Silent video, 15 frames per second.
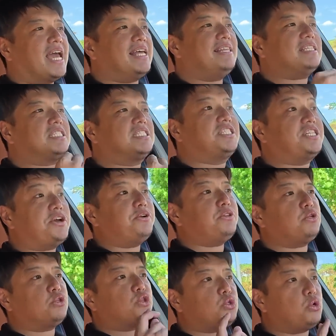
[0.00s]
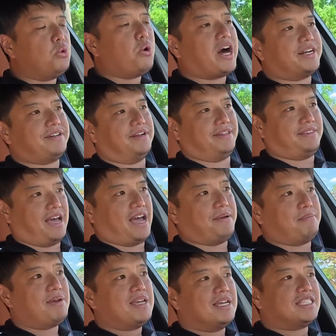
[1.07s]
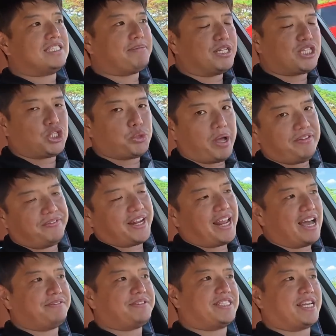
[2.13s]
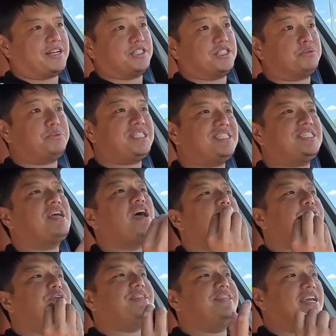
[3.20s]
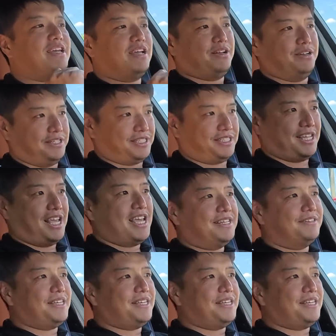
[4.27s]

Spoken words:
And its 0 to 200 time is about 12.5 seconds, which is ridiculous.